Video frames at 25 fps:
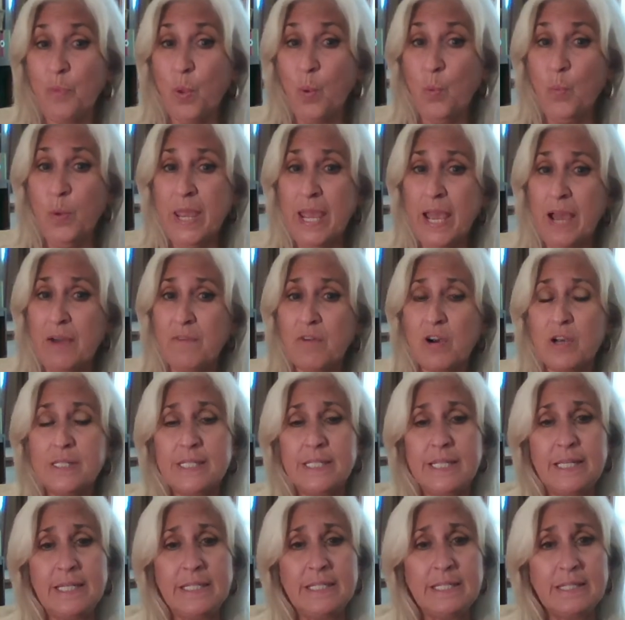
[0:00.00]
We have our
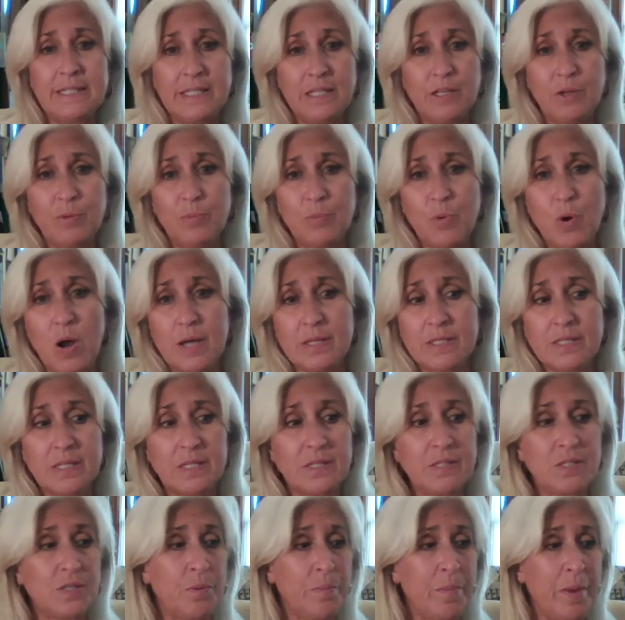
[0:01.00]
seed to seal
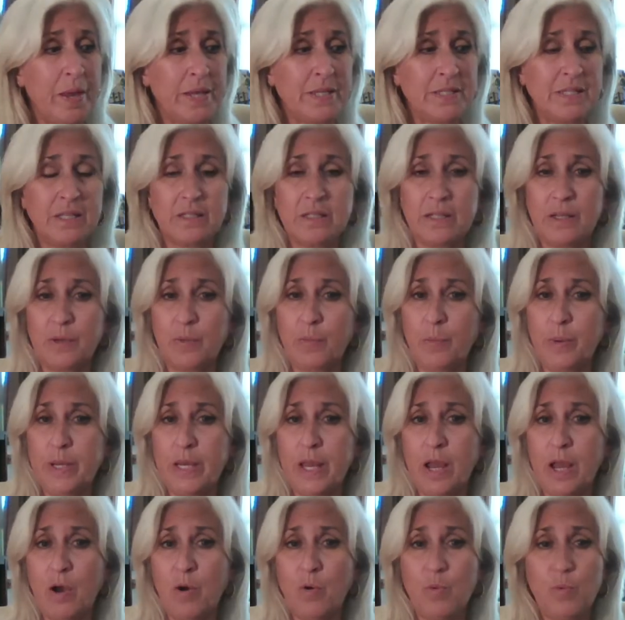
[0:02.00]
process. So basically, we
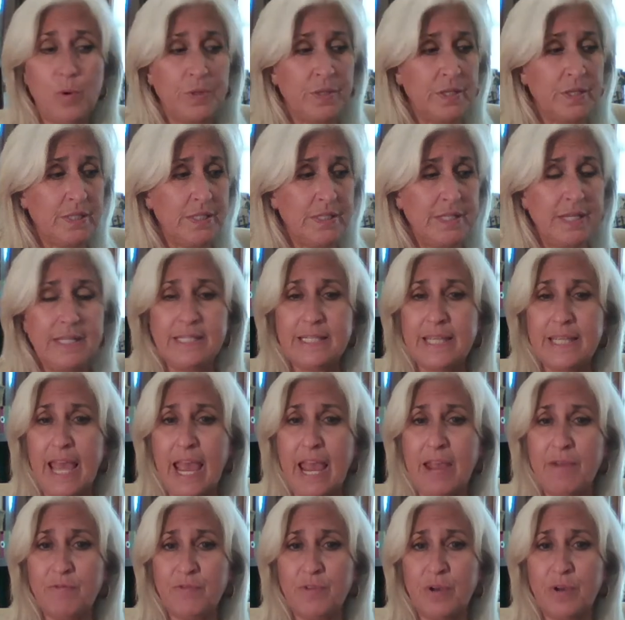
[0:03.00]
know where the seeds
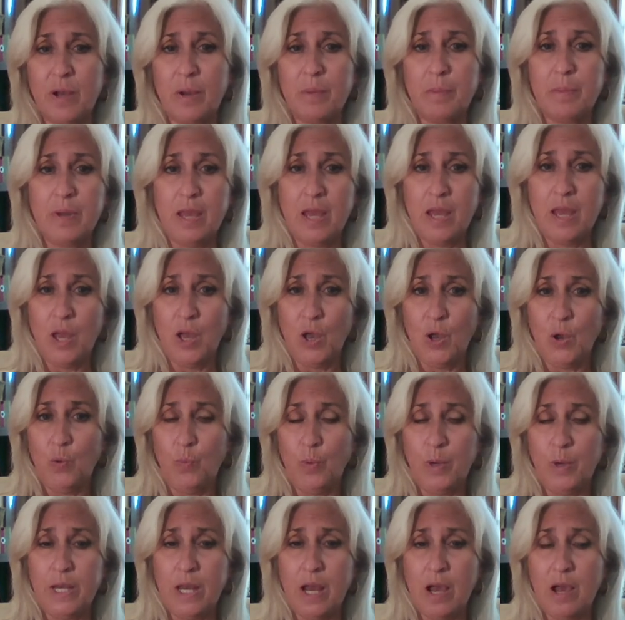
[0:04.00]
came from.
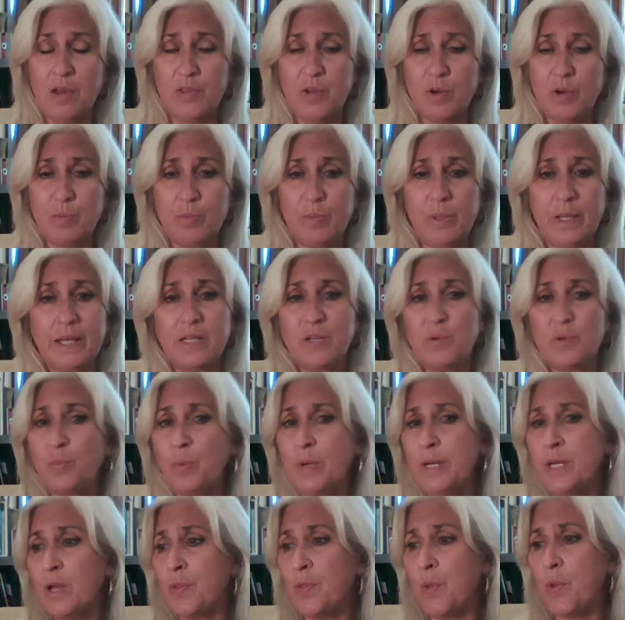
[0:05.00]
We know how they were planted.
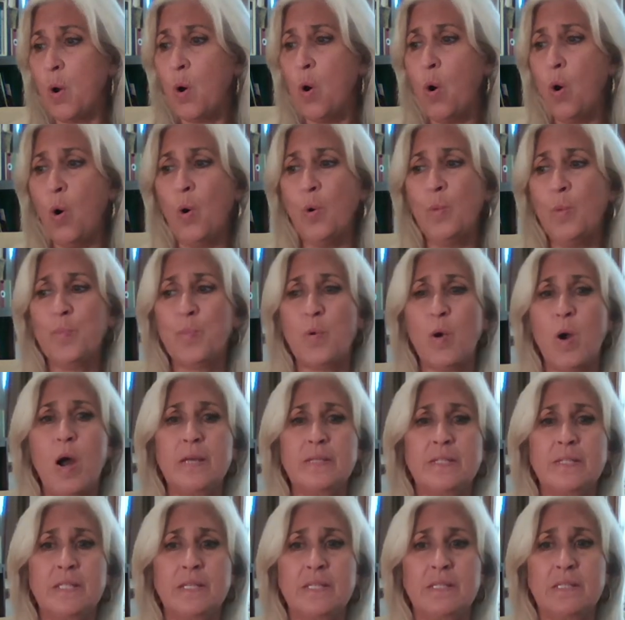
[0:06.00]
We know the whole
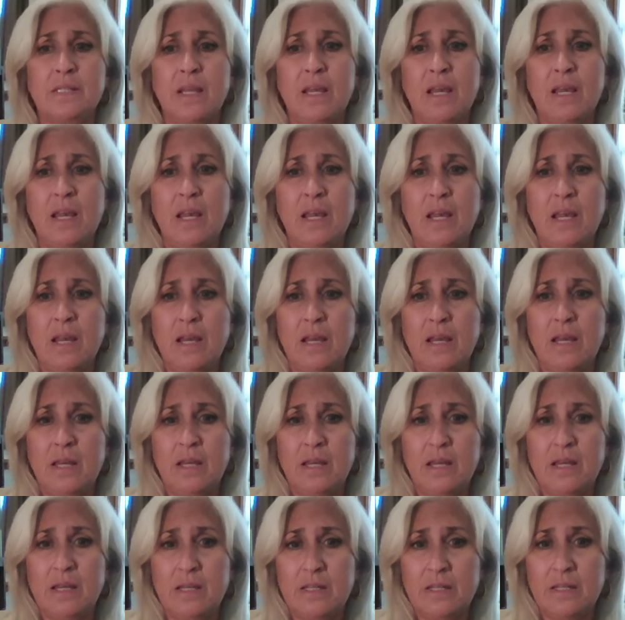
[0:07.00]
process
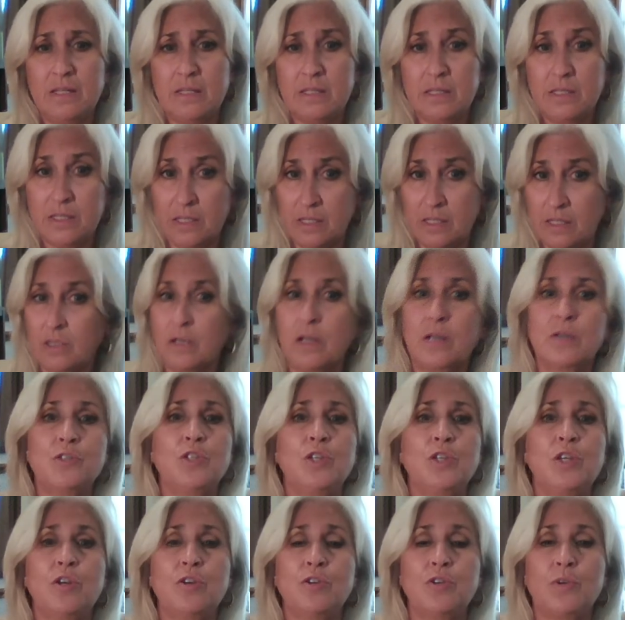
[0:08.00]
till it goes
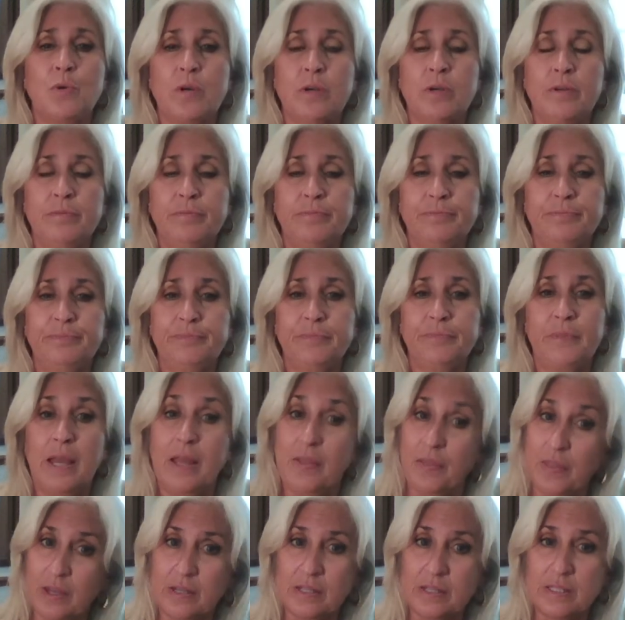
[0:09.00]
to your door.
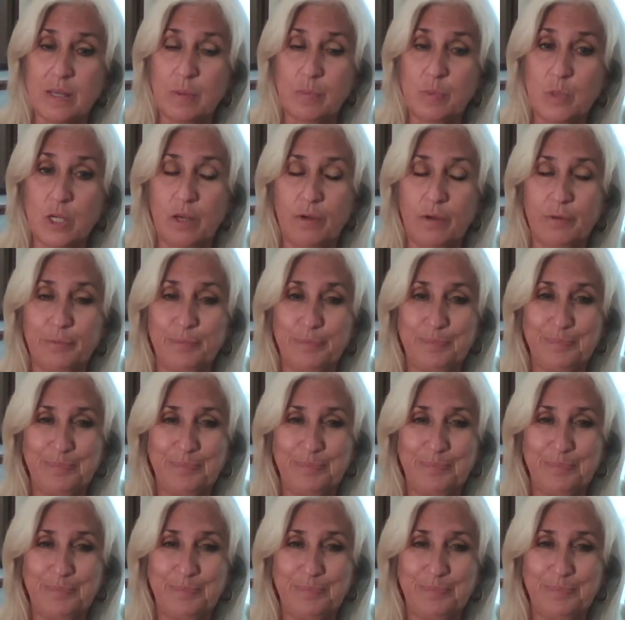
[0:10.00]
And then it's up to you.